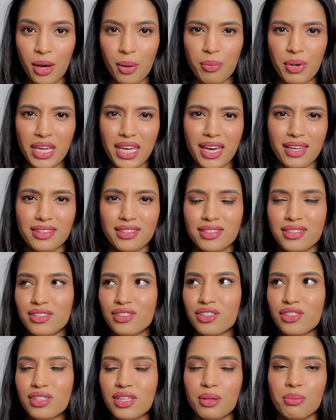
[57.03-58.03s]
But yeah, this is
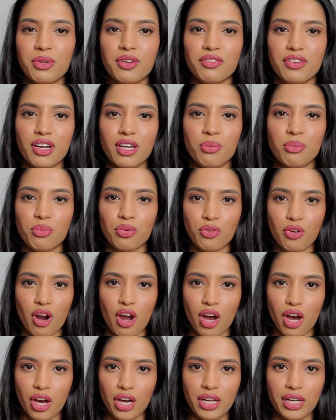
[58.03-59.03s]
just going to be very
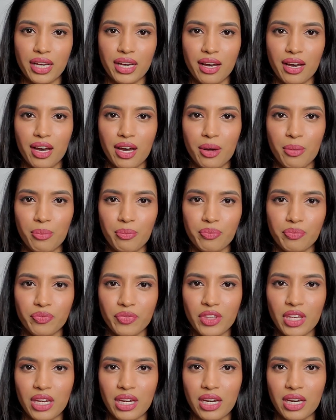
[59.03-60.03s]
broad,
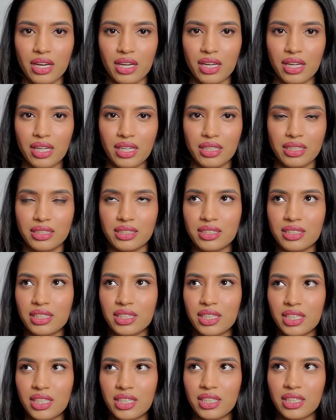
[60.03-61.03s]
and
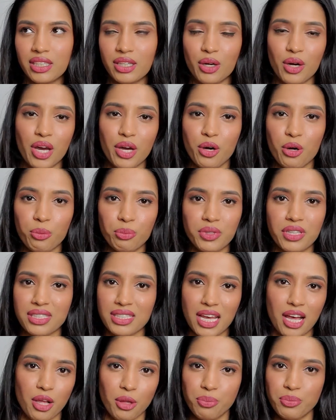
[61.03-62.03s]
you know, I hope this
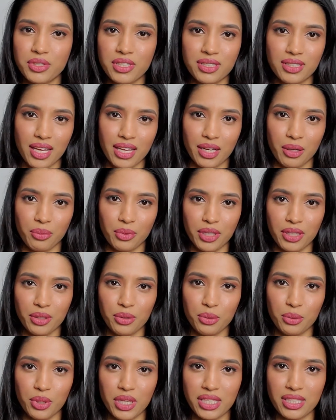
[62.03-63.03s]
helps anyone
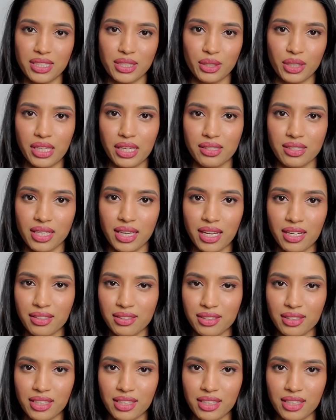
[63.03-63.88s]
who is looking to get into